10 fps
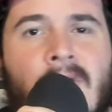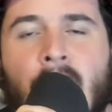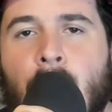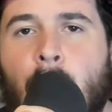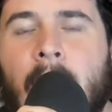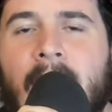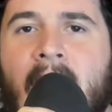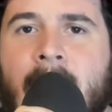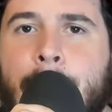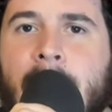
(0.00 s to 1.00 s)
who a lot
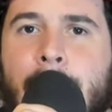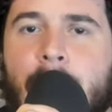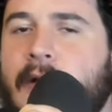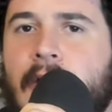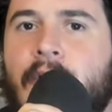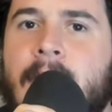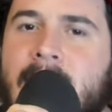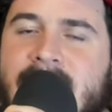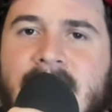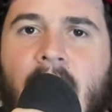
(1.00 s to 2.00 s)
of people, including
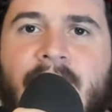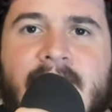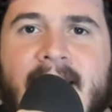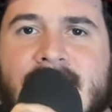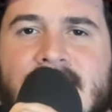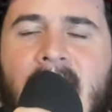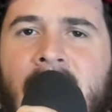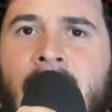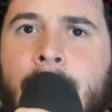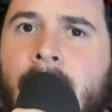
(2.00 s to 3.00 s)
myself at that
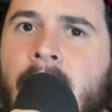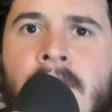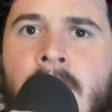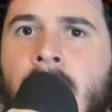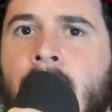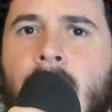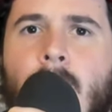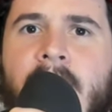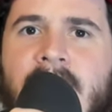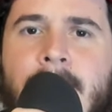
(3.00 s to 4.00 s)
time,
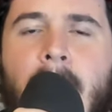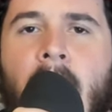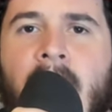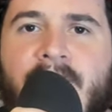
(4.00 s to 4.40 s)
written them off